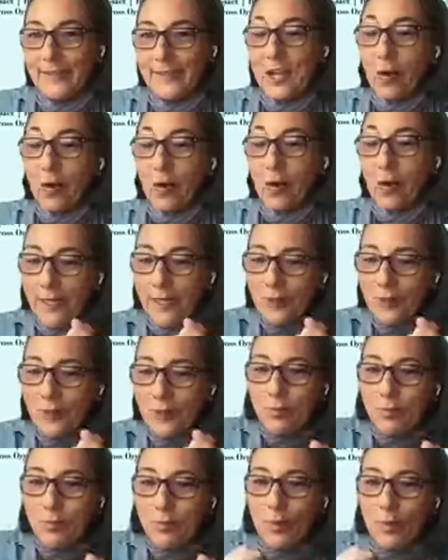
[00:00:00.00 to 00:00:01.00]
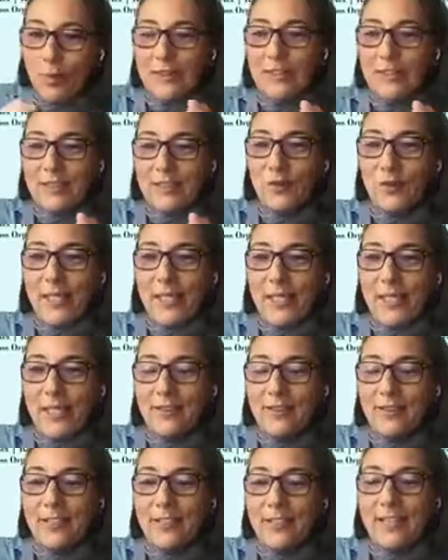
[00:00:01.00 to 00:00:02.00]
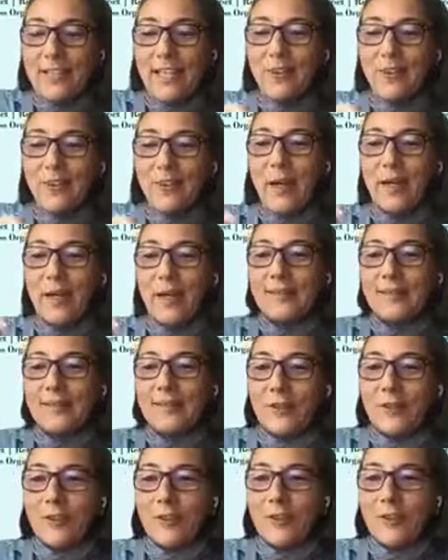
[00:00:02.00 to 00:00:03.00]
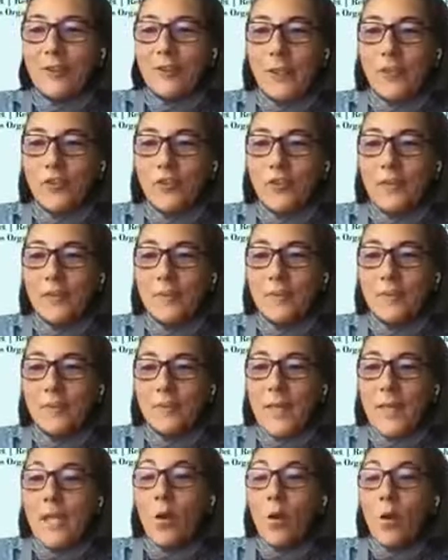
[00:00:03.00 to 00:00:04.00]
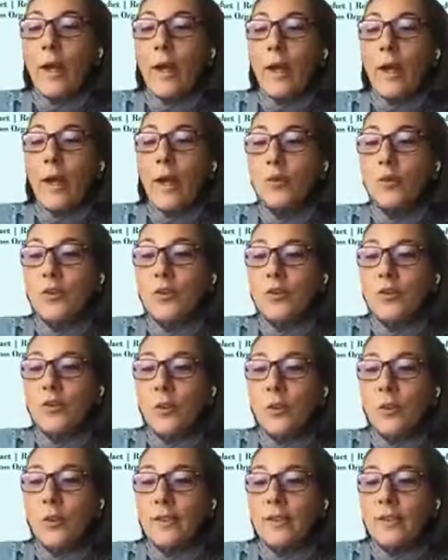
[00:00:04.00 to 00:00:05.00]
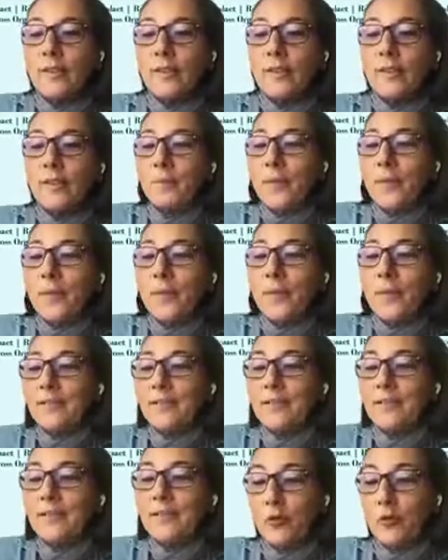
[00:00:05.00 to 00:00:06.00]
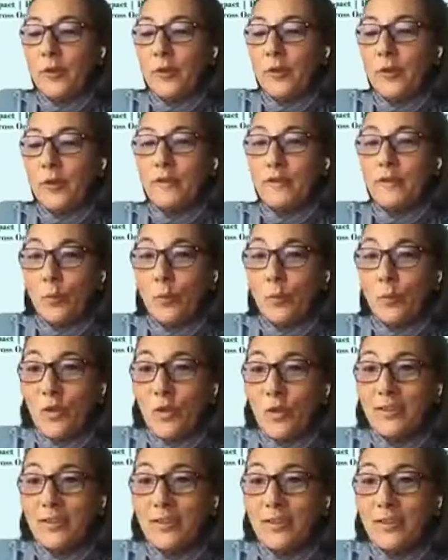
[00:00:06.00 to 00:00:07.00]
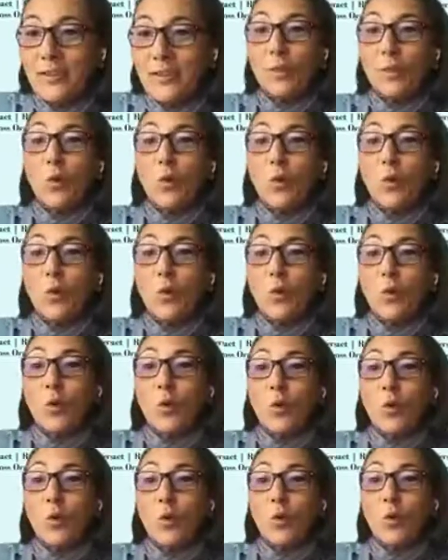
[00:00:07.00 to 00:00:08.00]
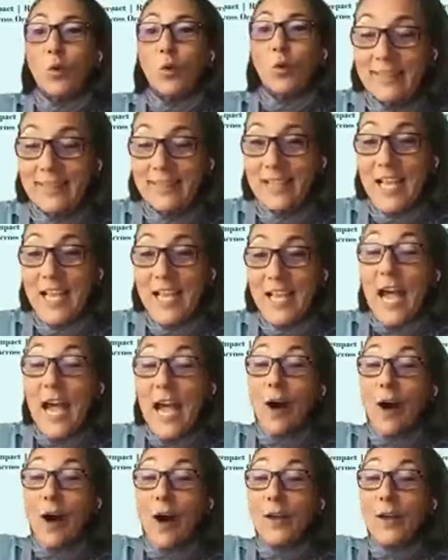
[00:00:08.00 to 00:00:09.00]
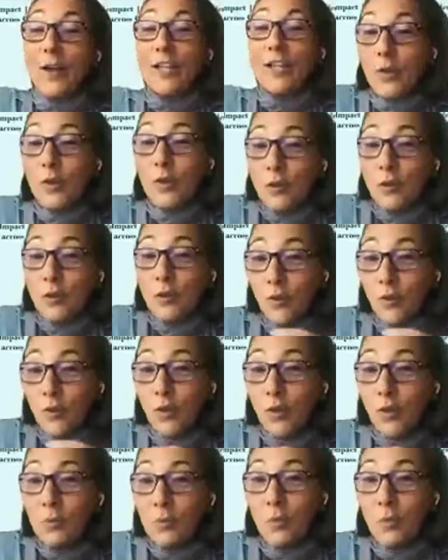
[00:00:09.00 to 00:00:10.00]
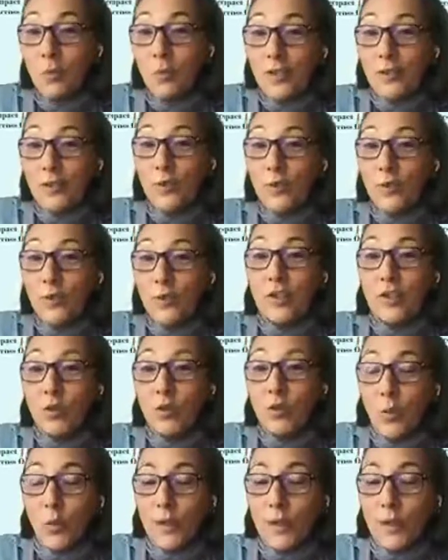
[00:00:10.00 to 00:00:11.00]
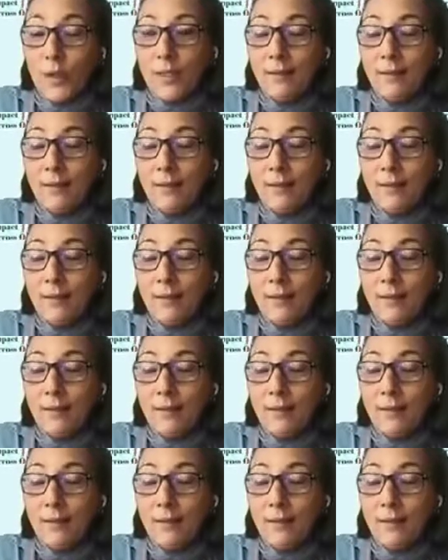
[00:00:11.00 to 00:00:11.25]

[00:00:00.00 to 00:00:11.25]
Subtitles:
When you put this together and then you ask that question, what you are doing is making a difference in the world needs. How can you transform what you are doing